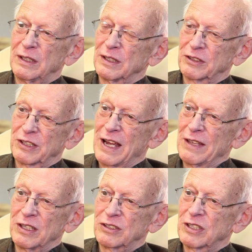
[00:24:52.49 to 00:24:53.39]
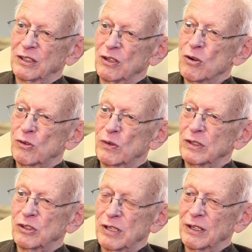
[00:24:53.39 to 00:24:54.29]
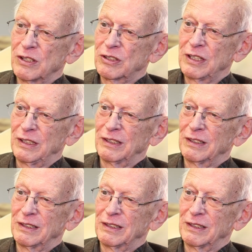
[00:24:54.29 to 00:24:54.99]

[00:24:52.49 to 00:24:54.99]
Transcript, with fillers: a sign that said Oak Ridge, Tennessee.